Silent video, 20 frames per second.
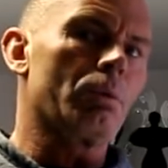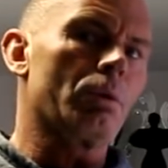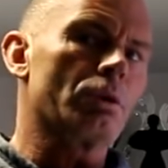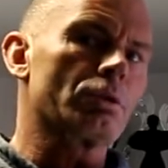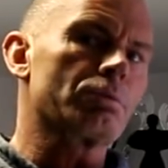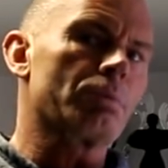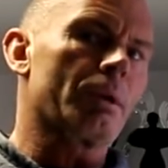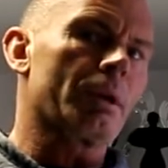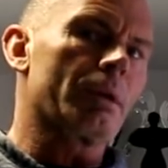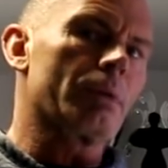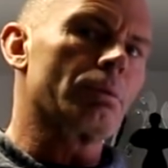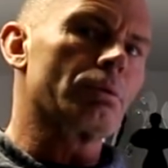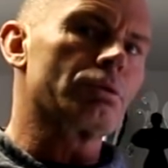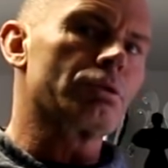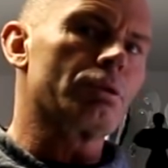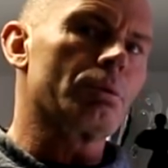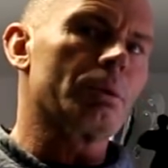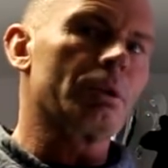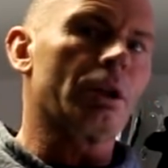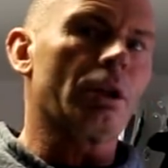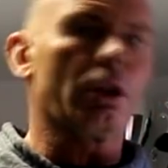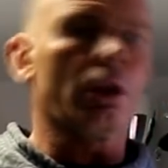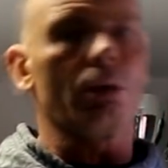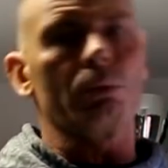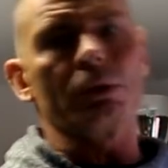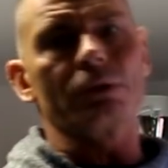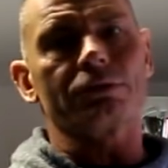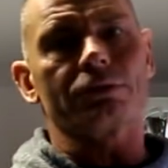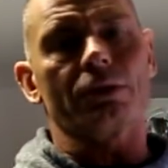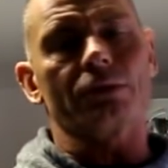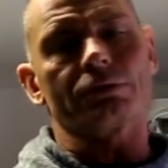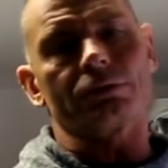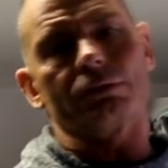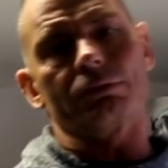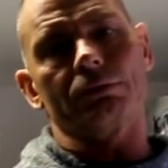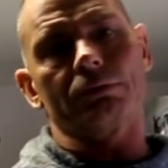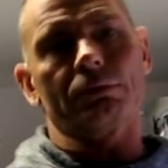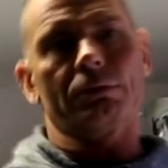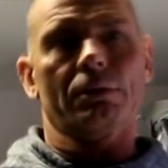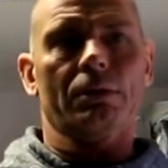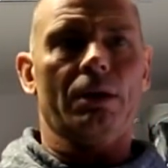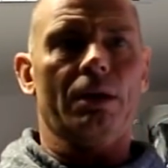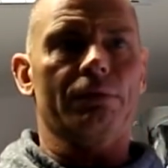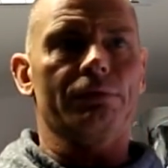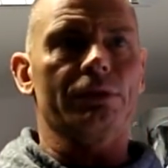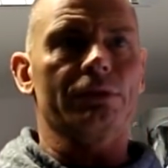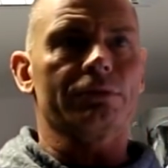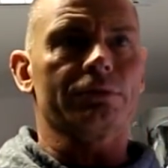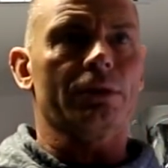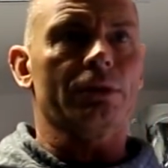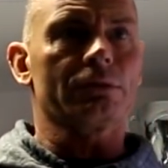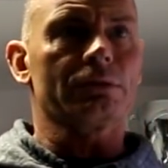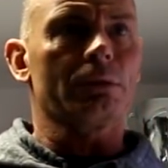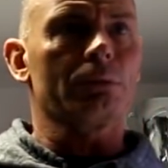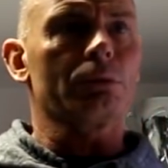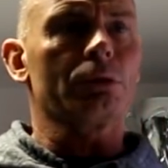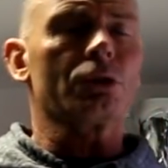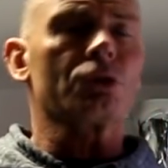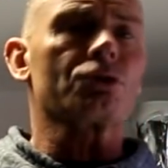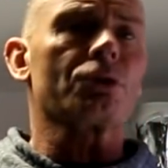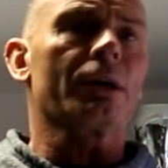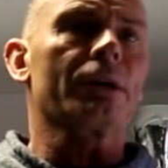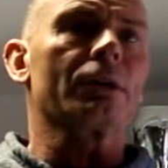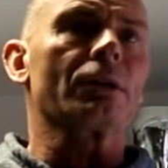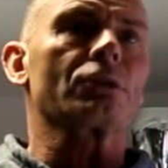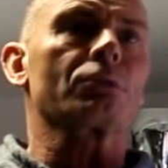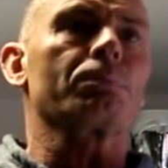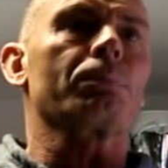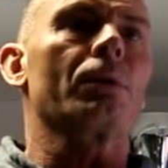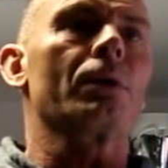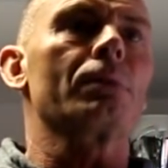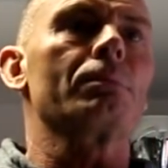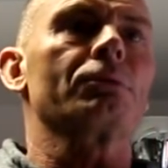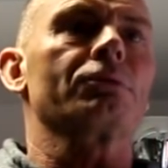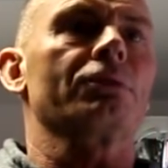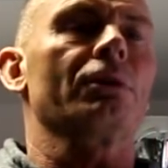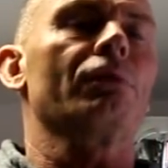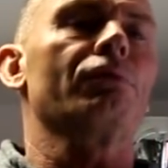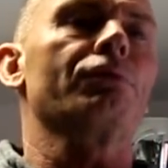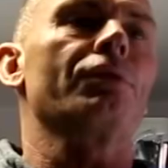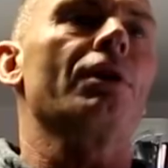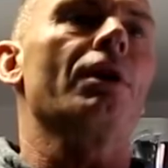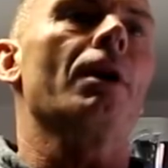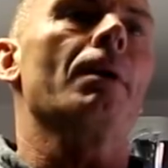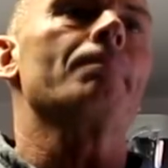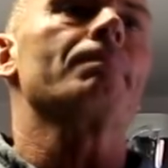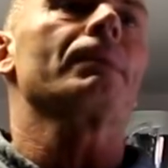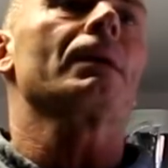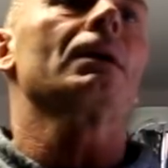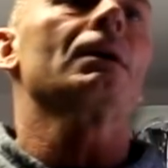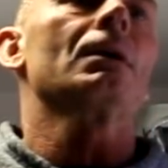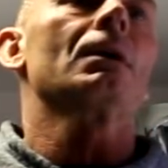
was when I was doing the lower sets and heavier sets. Now, I'm going to try and explain myself there.